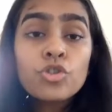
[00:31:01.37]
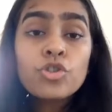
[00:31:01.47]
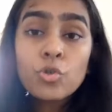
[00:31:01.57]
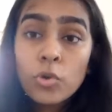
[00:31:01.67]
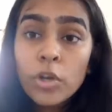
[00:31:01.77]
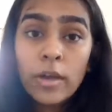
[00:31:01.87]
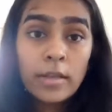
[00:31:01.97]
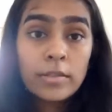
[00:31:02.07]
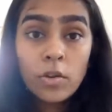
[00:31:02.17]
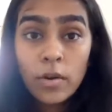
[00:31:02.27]
shoot your
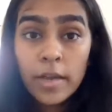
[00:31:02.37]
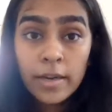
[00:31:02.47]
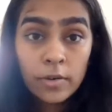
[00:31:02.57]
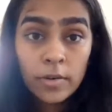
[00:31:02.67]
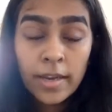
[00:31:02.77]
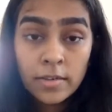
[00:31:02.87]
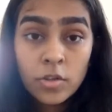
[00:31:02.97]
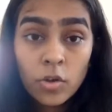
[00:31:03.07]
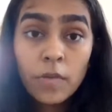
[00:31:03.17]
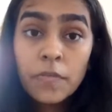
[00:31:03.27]
heads
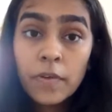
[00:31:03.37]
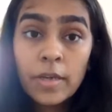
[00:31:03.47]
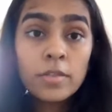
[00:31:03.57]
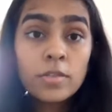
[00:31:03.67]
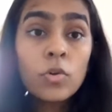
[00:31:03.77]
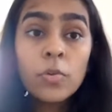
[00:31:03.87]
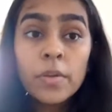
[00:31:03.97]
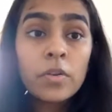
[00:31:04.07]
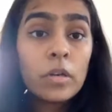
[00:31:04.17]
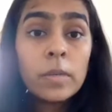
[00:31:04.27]
off, and it's going to be
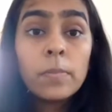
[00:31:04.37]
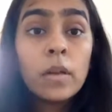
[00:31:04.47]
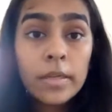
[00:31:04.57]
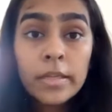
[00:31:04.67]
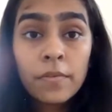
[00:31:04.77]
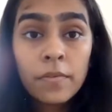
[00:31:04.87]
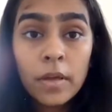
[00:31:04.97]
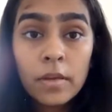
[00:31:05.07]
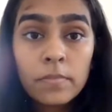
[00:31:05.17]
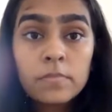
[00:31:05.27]
a really bloody
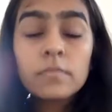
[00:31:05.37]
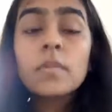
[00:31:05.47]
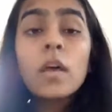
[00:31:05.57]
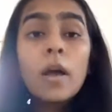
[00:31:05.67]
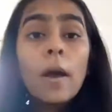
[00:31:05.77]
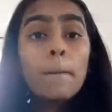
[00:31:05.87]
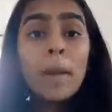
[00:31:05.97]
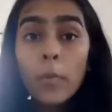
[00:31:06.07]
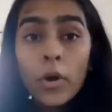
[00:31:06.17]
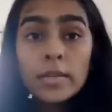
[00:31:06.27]
affair. My
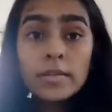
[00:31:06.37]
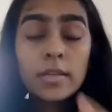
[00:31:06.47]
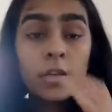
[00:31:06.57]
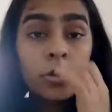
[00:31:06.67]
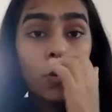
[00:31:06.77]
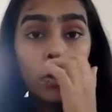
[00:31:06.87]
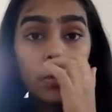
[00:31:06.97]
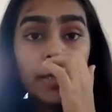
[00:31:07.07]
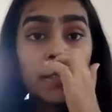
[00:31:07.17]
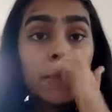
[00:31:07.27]
point is that you want
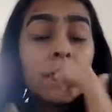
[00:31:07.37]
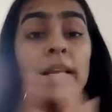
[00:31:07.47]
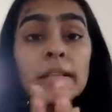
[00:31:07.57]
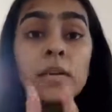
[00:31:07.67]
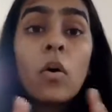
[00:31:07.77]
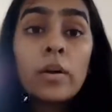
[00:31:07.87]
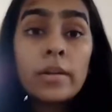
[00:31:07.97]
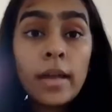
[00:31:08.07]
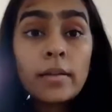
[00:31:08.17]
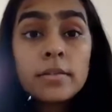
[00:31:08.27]
to explain the
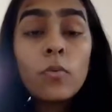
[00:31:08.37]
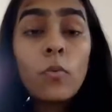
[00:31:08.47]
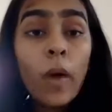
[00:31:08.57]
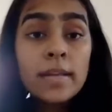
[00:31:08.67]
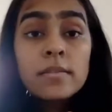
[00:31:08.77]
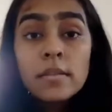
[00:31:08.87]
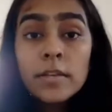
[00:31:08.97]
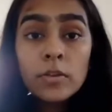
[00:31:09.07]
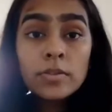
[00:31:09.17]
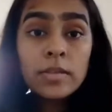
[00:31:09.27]
context. Why is it that
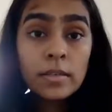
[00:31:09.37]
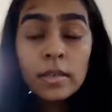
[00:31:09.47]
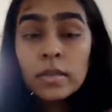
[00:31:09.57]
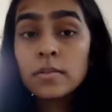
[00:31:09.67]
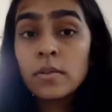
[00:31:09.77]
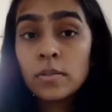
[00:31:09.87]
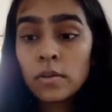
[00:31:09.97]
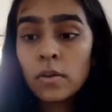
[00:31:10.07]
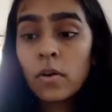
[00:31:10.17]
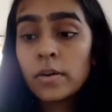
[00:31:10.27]
you're setting in a
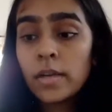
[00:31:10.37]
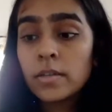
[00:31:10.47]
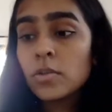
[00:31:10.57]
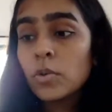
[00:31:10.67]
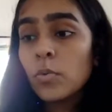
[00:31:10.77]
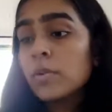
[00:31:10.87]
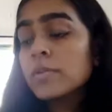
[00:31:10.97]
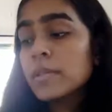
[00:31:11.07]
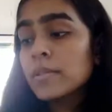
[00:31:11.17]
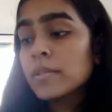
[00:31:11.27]
certain context? So you want to
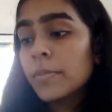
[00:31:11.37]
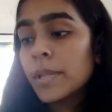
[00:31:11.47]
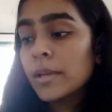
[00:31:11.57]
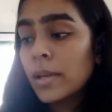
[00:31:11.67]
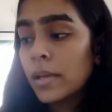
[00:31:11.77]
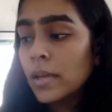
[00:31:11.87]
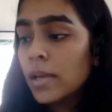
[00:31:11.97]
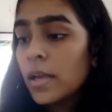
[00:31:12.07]
say something like,